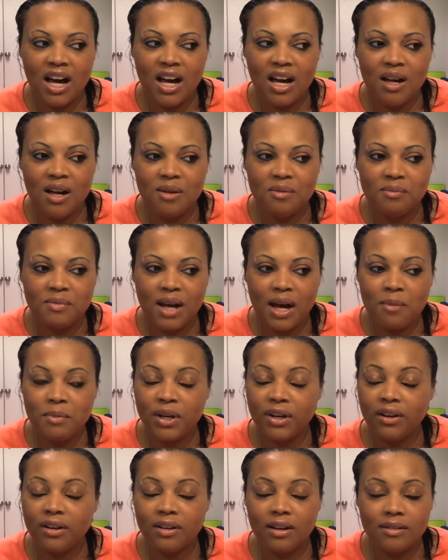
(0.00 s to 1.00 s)
I'm
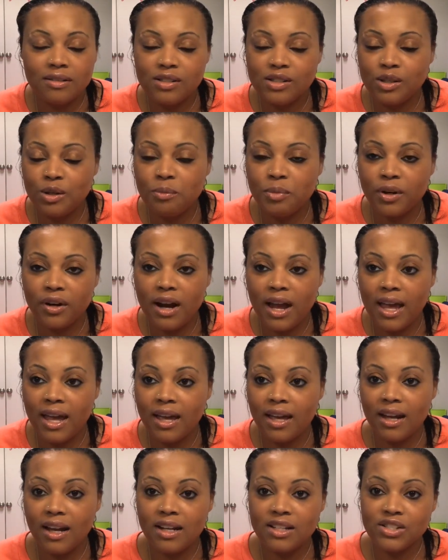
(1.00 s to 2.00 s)
a super
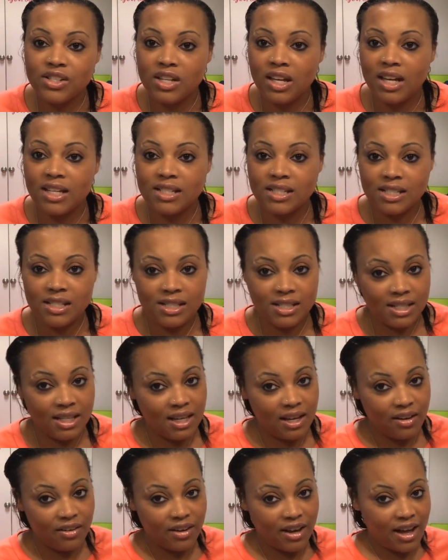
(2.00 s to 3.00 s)
aunt, as you guys can
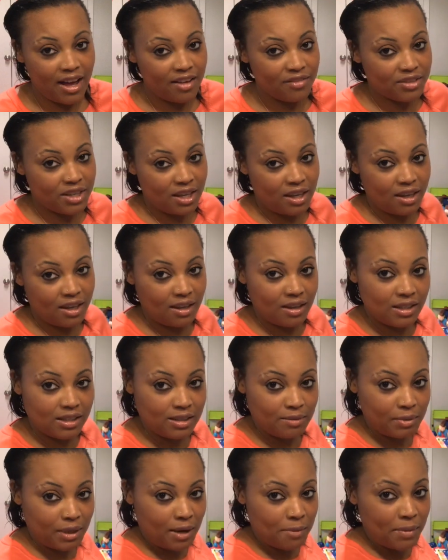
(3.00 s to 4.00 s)
see. I don't have
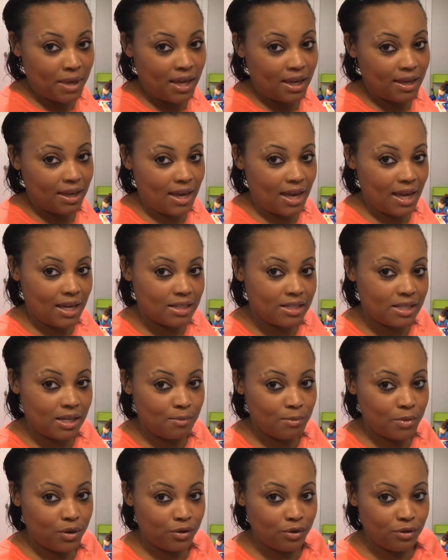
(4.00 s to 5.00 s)
kids, but I make
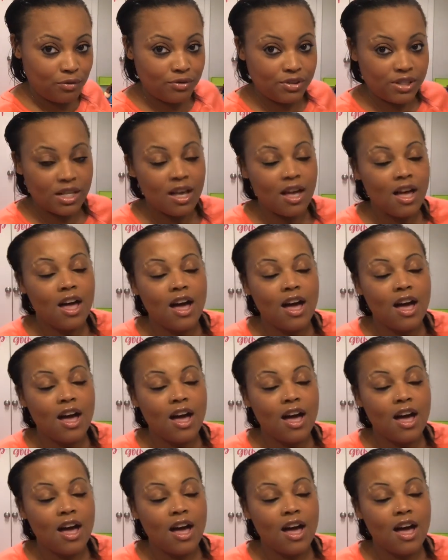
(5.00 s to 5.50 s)
auntie moves.